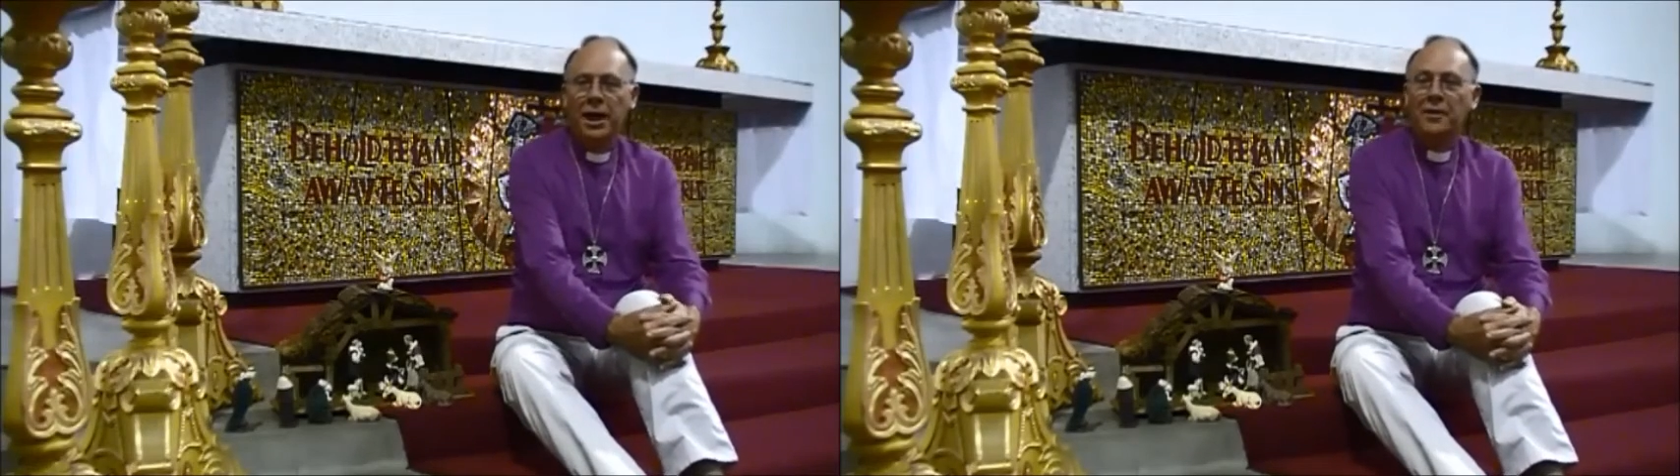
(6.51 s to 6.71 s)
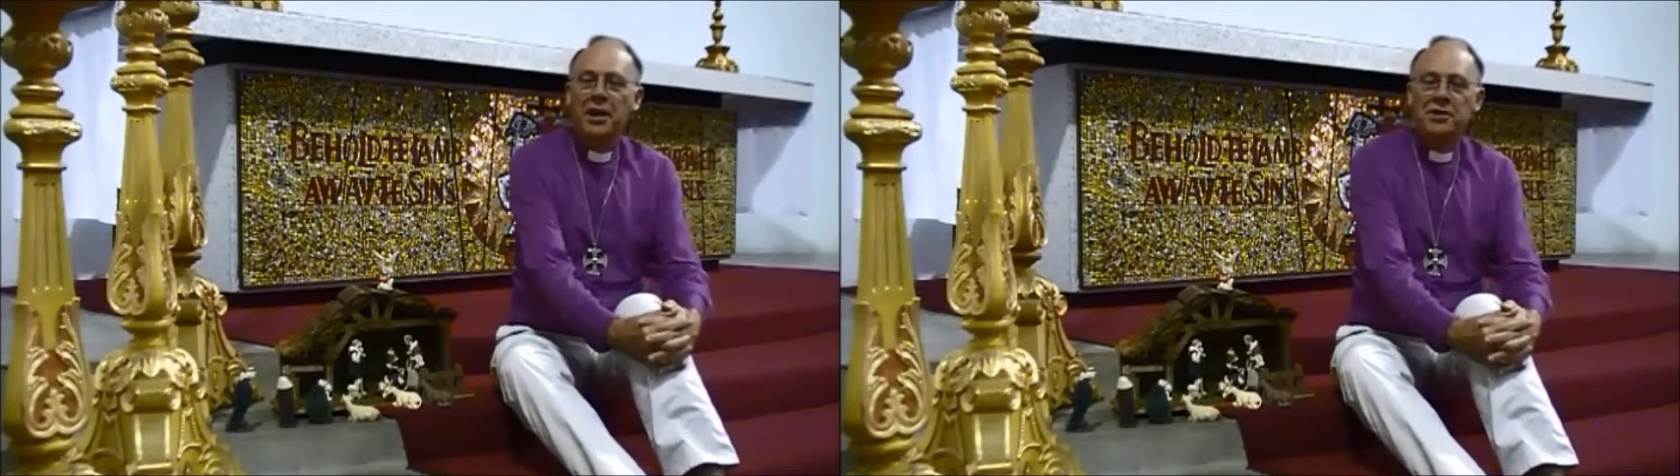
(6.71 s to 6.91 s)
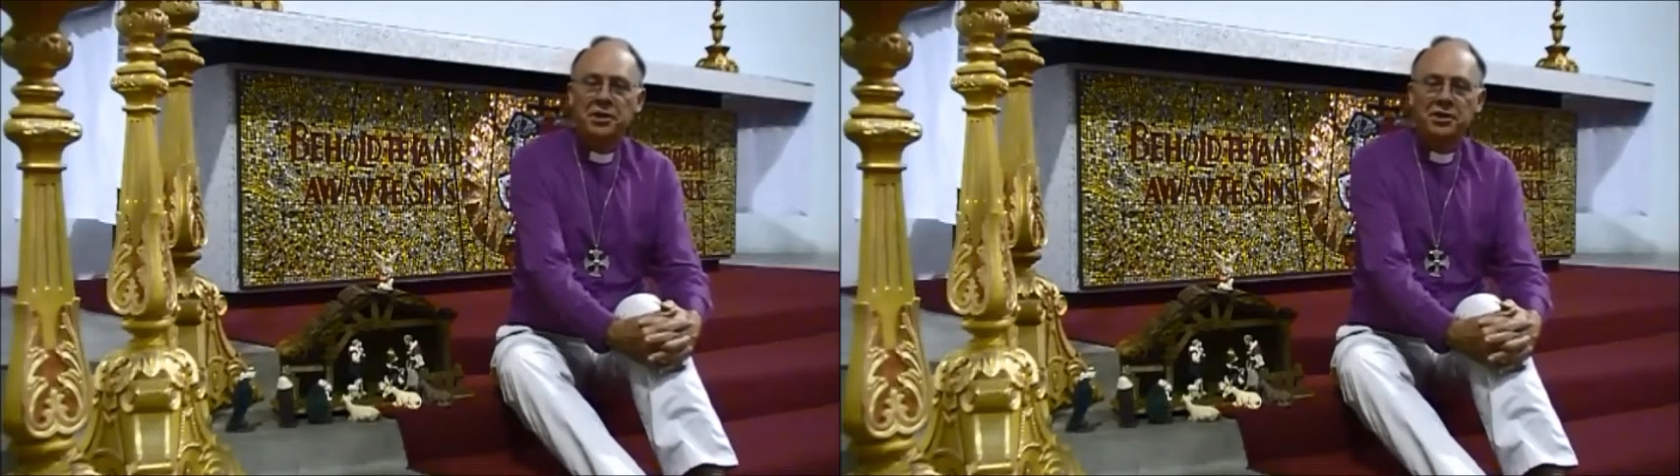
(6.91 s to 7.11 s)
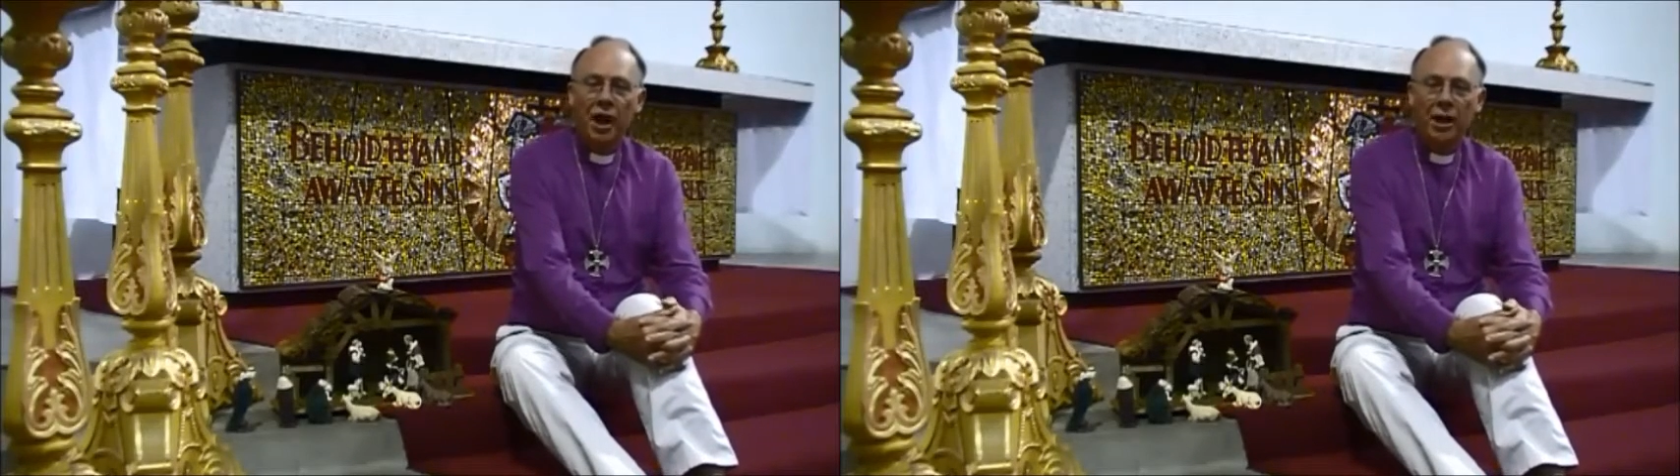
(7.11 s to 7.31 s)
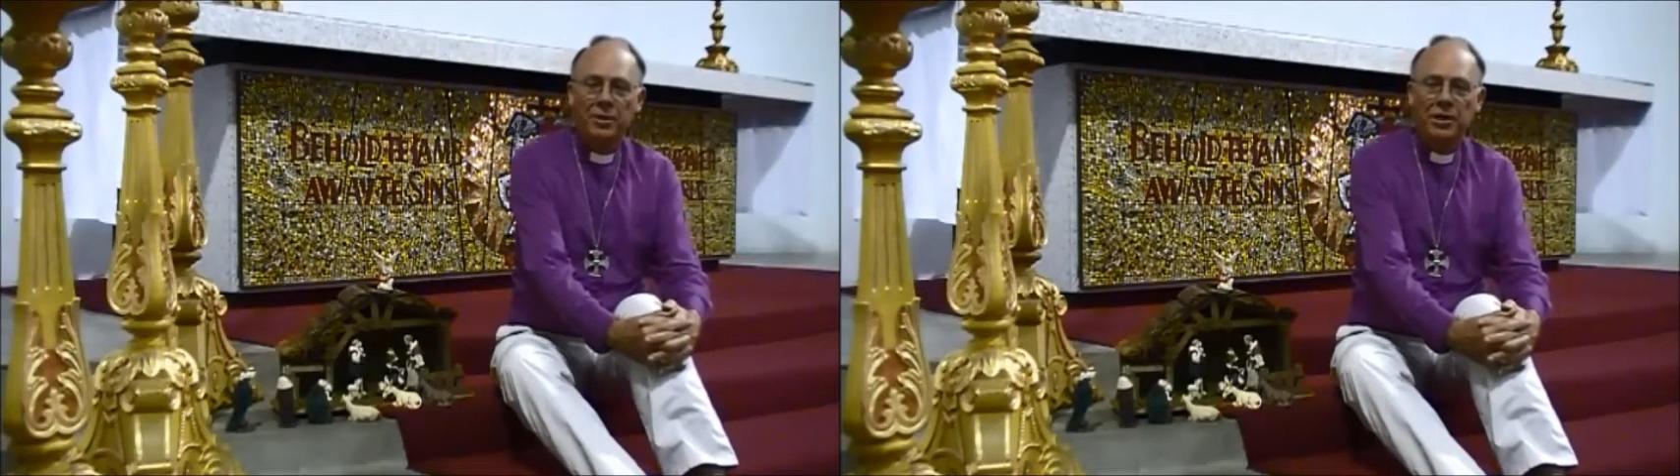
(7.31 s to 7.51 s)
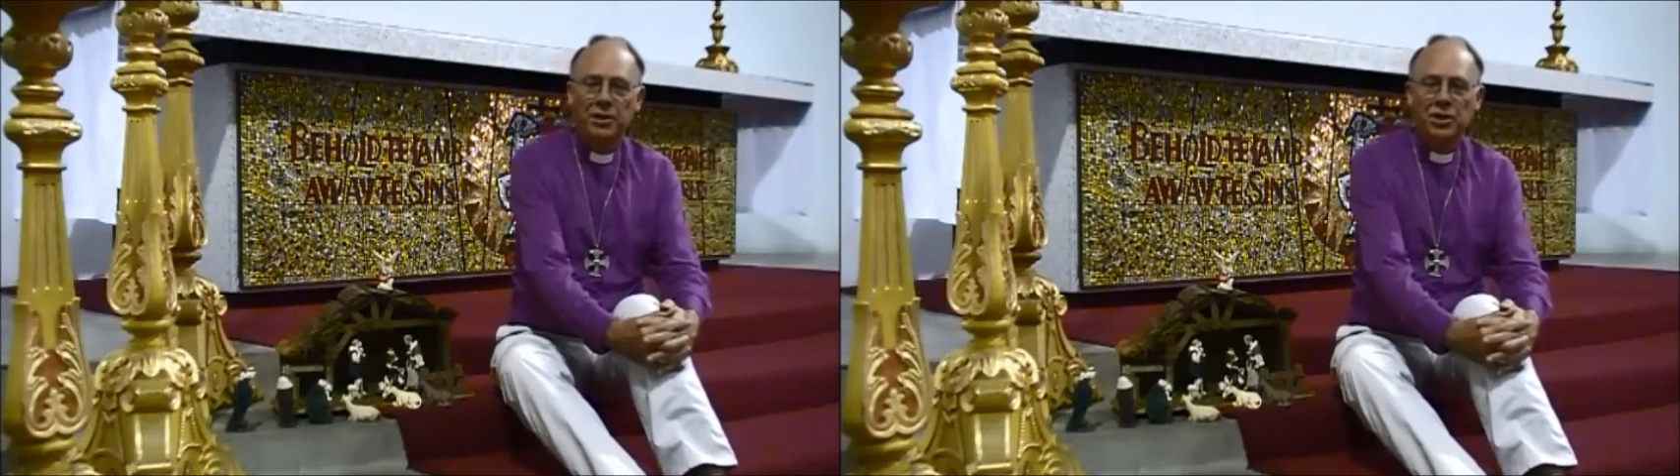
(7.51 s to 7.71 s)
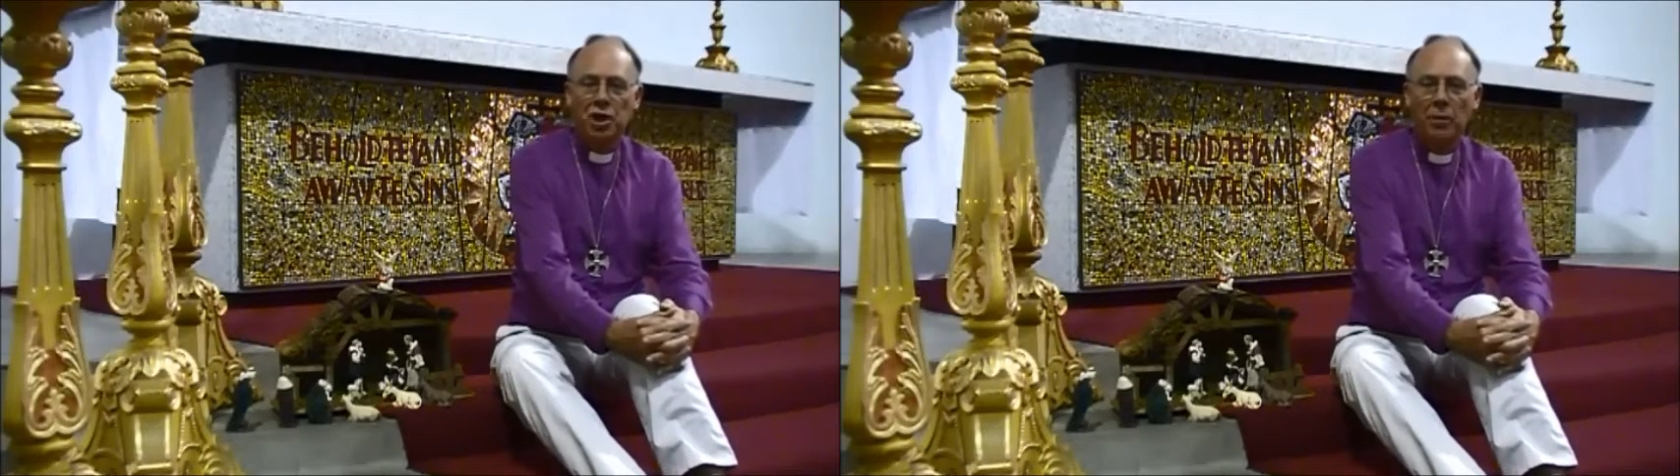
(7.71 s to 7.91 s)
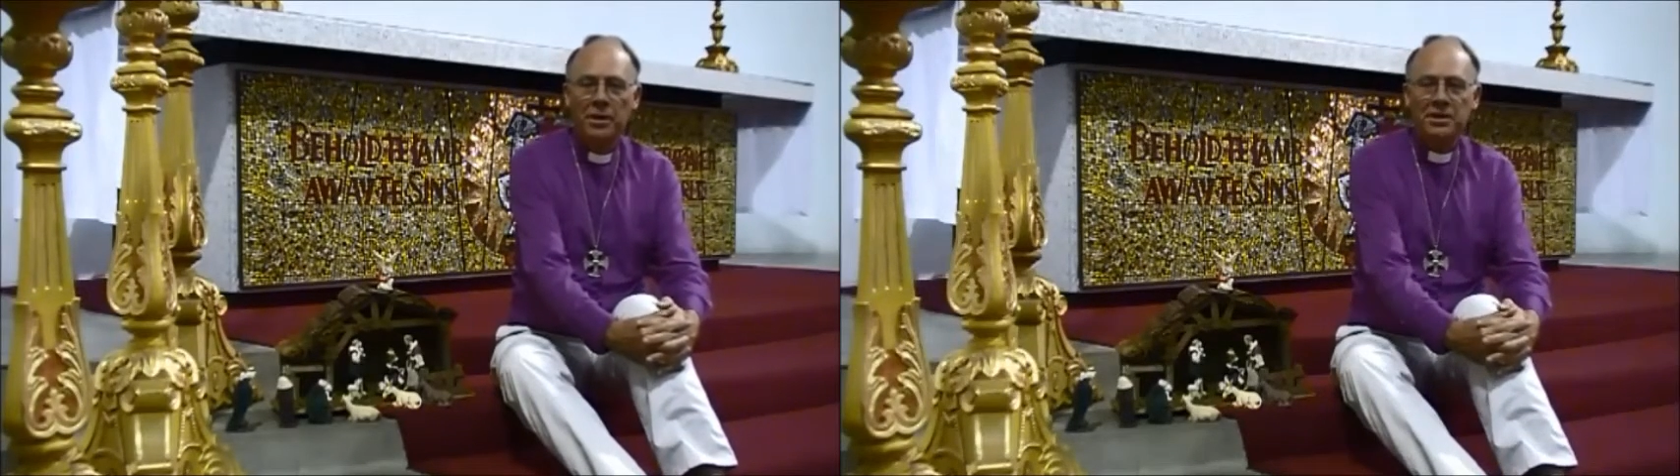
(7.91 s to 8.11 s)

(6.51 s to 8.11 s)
and there's excitement in the shopping